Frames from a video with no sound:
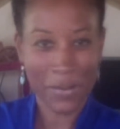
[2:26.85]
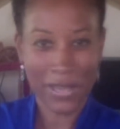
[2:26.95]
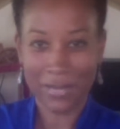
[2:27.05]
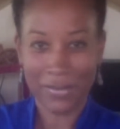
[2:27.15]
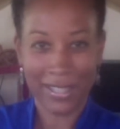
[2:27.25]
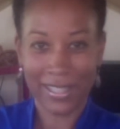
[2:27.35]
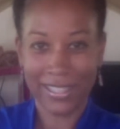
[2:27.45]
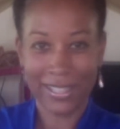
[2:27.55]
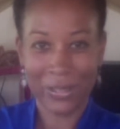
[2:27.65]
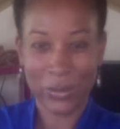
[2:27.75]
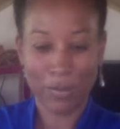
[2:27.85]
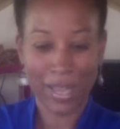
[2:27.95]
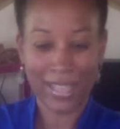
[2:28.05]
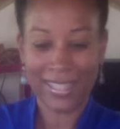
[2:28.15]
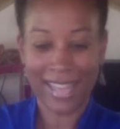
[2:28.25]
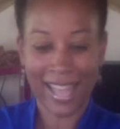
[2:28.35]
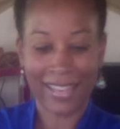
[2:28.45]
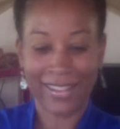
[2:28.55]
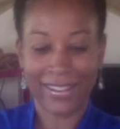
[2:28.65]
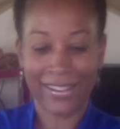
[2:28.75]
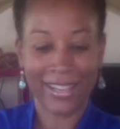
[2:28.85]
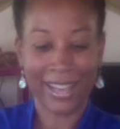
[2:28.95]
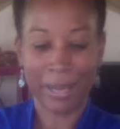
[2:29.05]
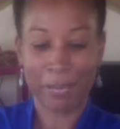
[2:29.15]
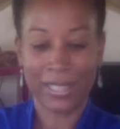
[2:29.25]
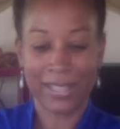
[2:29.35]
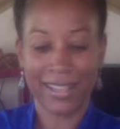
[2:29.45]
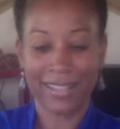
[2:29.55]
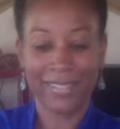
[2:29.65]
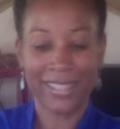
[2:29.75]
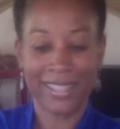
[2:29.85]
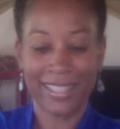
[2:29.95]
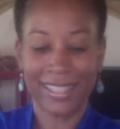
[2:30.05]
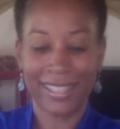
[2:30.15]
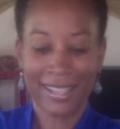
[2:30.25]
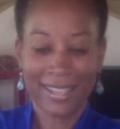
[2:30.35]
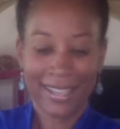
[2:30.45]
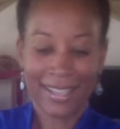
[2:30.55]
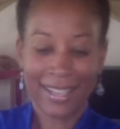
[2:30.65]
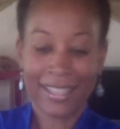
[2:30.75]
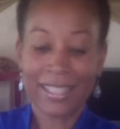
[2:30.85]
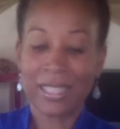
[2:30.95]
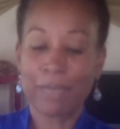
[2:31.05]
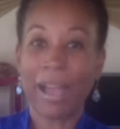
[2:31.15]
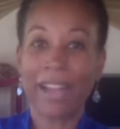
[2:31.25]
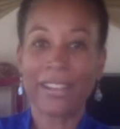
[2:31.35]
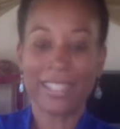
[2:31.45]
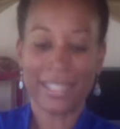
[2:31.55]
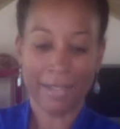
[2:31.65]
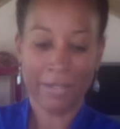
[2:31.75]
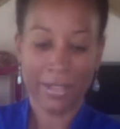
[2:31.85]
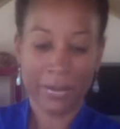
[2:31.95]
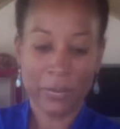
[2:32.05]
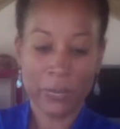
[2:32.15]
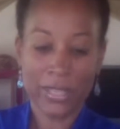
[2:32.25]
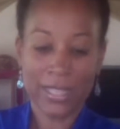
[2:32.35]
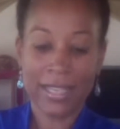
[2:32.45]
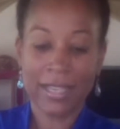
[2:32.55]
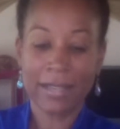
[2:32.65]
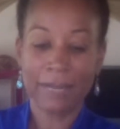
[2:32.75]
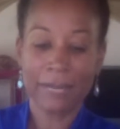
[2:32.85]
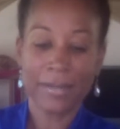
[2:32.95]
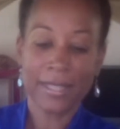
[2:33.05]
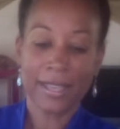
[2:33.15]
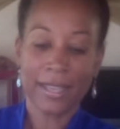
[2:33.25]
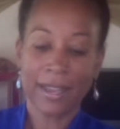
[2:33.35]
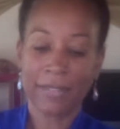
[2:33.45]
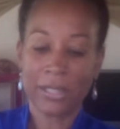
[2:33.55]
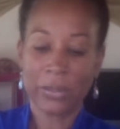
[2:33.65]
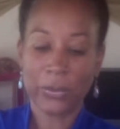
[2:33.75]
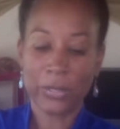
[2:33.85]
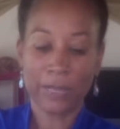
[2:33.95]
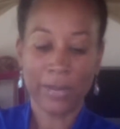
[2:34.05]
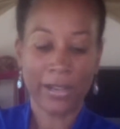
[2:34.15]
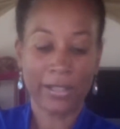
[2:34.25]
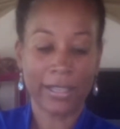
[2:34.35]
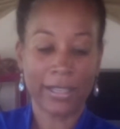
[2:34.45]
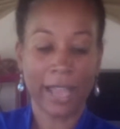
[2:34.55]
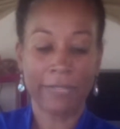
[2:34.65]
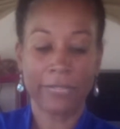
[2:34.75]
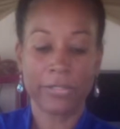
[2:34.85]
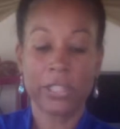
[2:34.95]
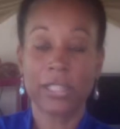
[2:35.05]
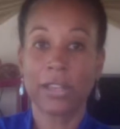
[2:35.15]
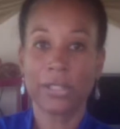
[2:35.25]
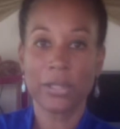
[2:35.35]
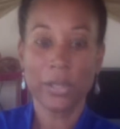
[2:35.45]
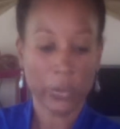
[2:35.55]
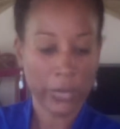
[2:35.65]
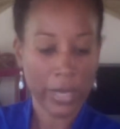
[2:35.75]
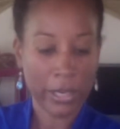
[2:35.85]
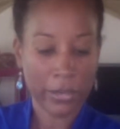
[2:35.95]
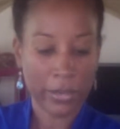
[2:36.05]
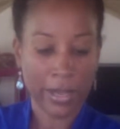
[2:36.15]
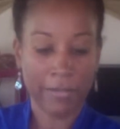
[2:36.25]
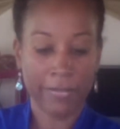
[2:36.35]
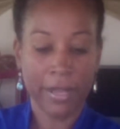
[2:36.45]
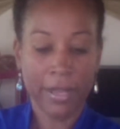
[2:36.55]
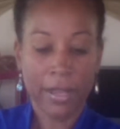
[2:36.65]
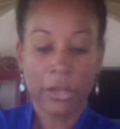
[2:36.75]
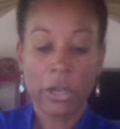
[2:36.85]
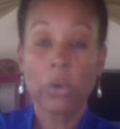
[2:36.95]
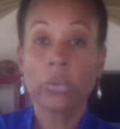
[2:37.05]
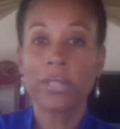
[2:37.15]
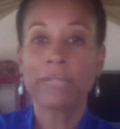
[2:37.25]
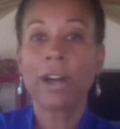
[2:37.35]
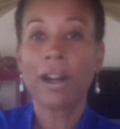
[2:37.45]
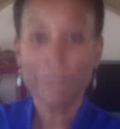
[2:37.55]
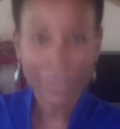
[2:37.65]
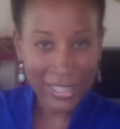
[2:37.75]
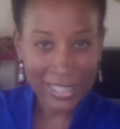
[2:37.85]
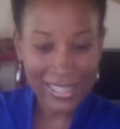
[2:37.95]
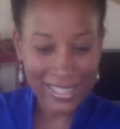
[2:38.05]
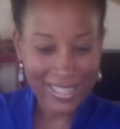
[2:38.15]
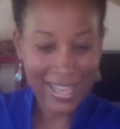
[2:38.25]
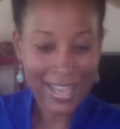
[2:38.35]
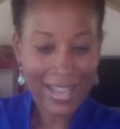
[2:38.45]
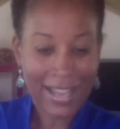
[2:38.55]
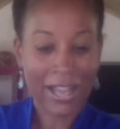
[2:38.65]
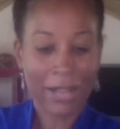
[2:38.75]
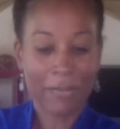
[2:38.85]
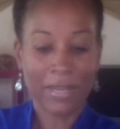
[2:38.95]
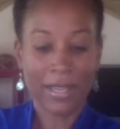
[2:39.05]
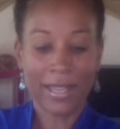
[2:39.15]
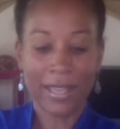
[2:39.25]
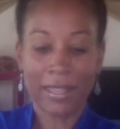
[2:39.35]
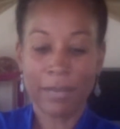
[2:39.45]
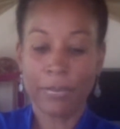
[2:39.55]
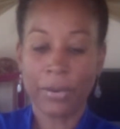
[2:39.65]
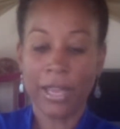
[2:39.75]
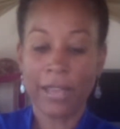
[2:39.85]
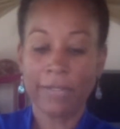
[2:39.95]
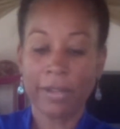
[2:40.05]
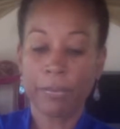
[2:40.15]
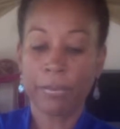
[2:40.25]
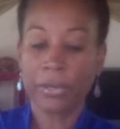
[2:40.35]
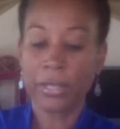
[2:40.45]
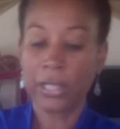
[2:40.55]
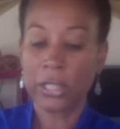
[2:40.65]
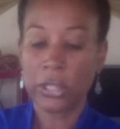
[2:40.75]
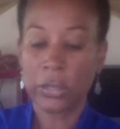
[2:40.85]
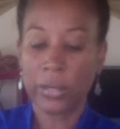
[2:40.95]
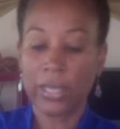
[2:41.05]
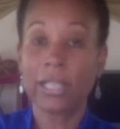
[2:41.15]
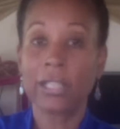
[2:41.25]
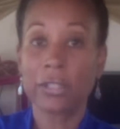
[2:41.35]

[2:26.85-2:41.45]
about to be this huge bestseller on Amazon with the Inspired 7 Wisdoms of a Soul-Inspired Life. She's also the creator of Codes of Confidence, and the Brave and Brilliant You, an